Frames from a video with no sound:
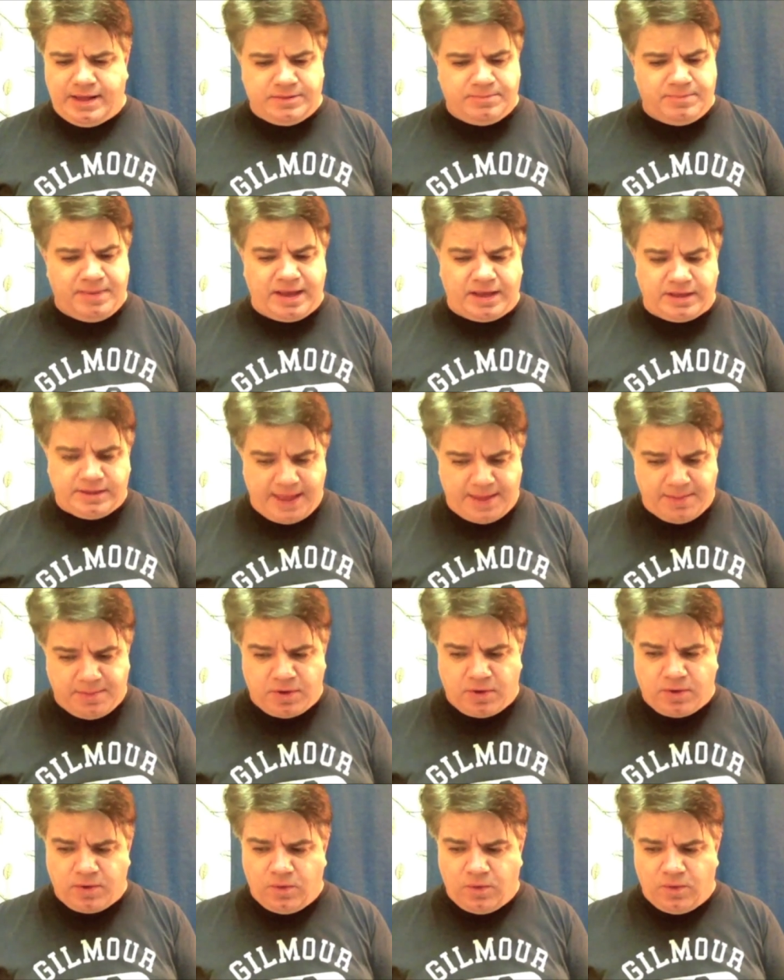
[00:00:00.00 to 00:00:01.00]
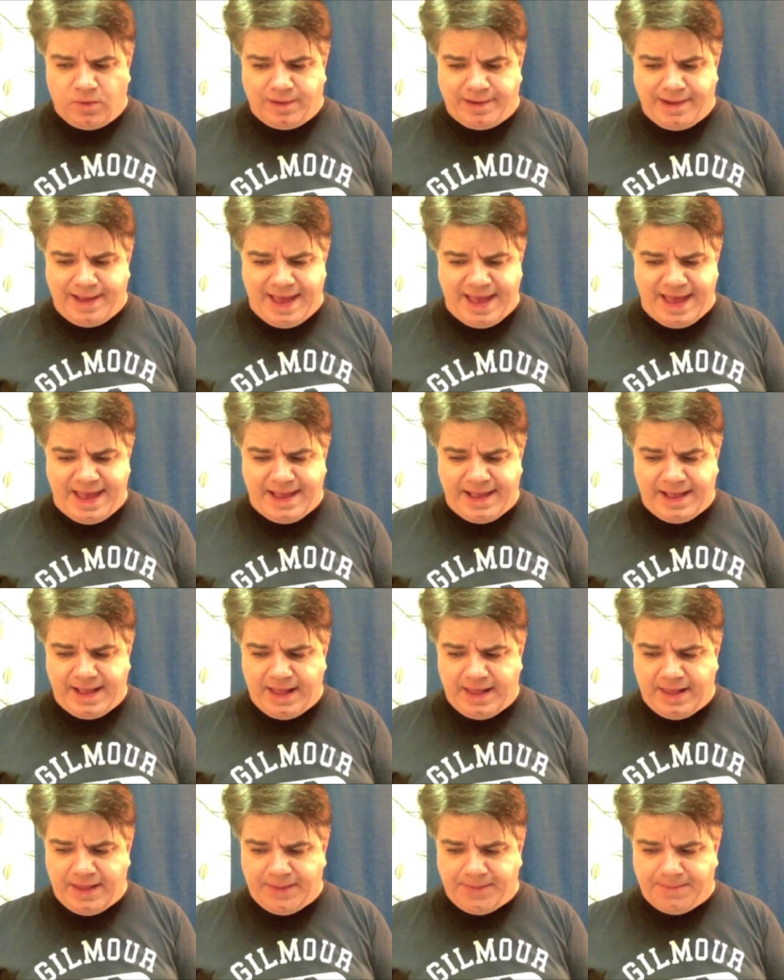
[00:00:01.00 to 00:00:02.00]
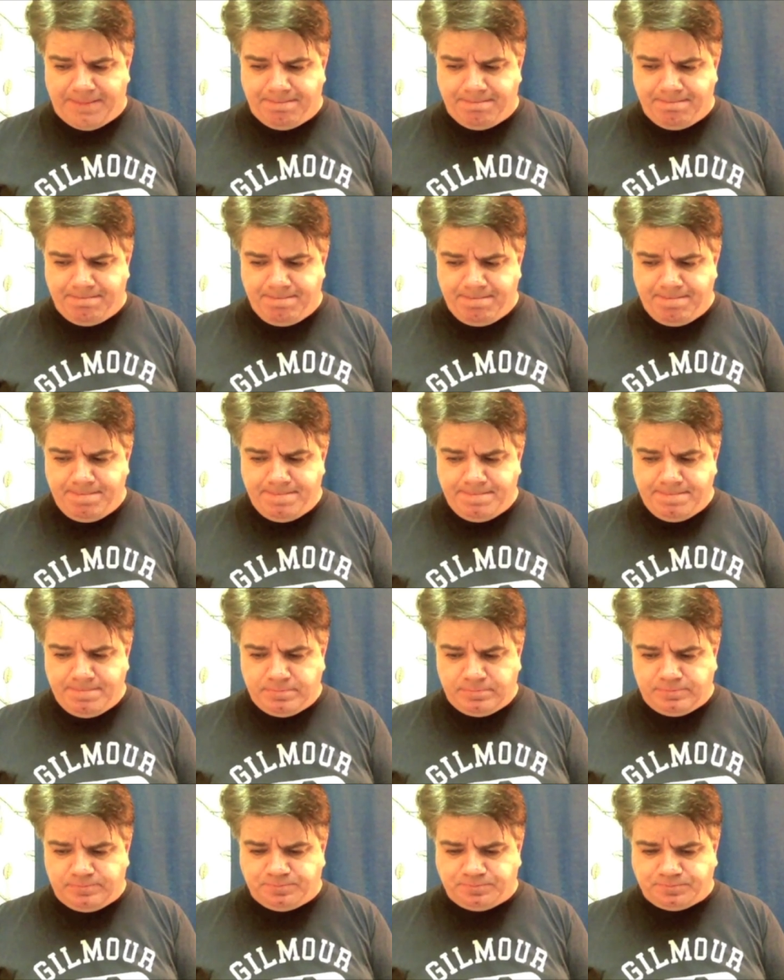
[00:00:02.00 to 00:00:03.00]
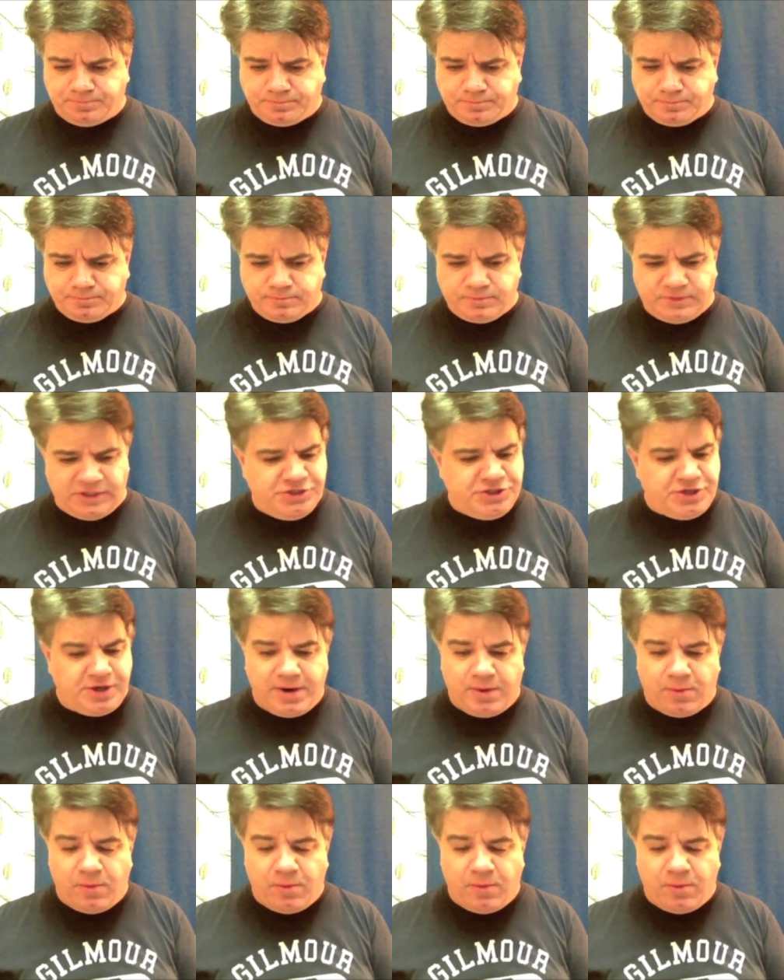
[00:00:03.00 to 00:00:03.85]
Mike Clemmer or a um, Jerry